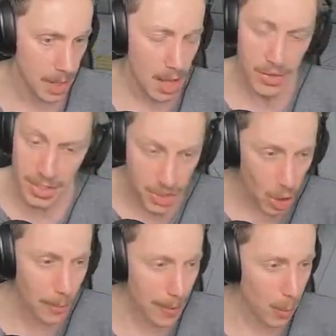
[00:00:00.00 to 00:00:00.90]
That's
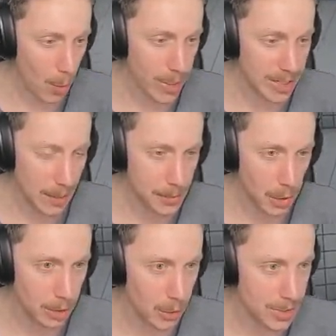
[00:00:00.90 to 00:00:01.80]
got to be what we kept
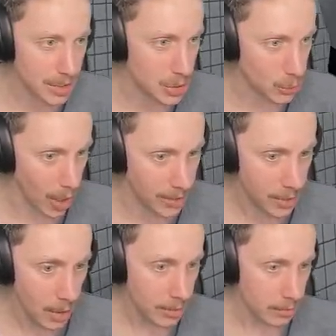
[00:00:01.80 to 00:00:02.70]
on losing to, right?
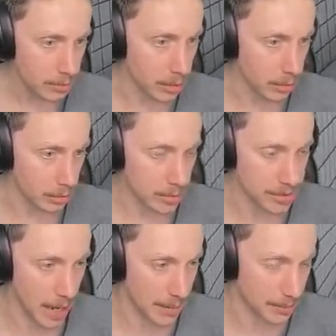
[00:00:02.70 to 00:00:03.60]
Well,
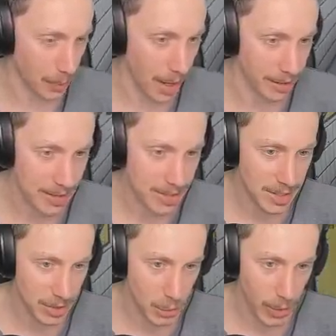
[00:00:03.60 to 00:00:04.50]
damn it, Brian. He
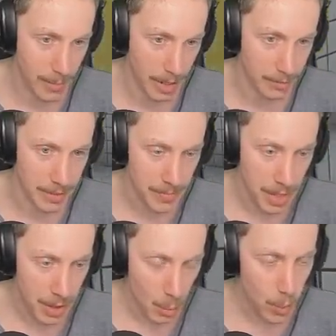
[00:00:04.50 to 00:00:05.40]
scared the crap out of me.
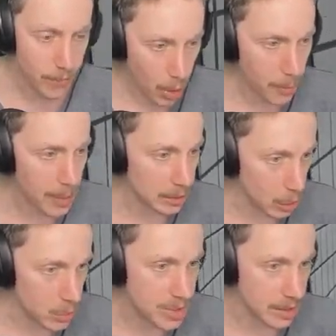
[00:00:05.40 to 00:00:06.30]
We've got to be
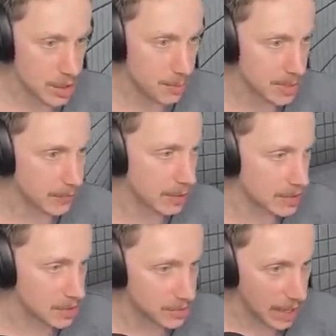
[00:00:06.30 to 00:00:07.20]
losing specifically
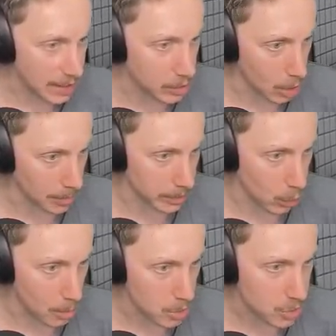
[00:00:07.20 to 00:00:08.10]
to that anomaly
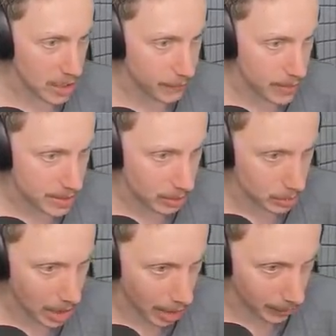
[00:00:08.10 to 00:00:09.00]
almost every single
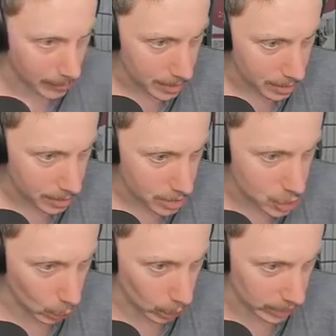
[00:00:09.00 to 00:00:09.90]
time.
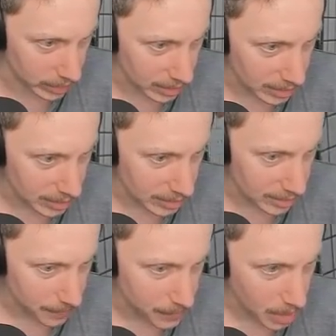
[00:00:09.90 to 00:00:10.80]
Surely.
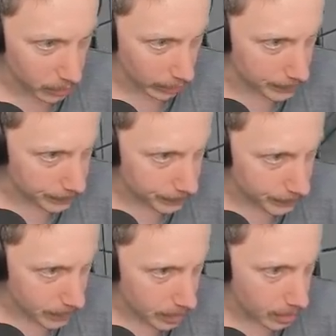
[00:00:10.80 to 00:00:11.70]
Okay.
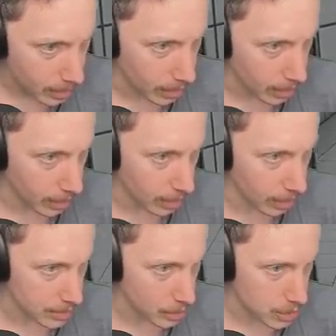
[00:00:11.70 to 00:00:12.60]

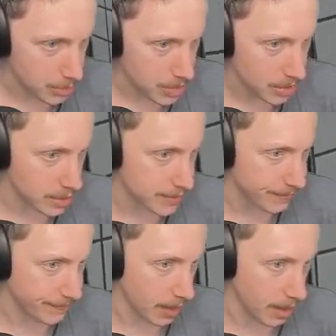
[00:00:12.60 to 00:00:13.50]
Uh, no smoking sign is
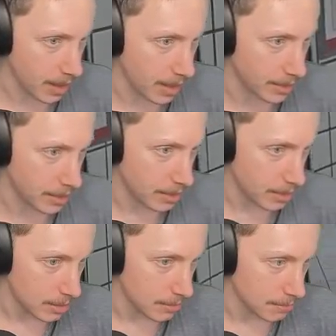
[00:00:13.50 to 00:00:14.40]
fine.
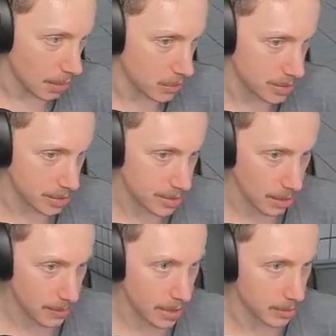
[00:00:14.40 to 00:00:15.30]
Posters
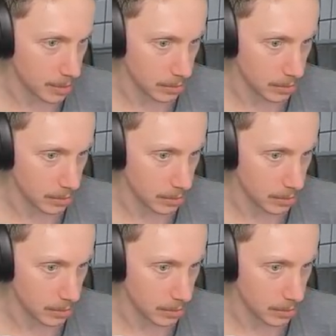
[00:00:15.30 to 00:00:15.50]
appear to be...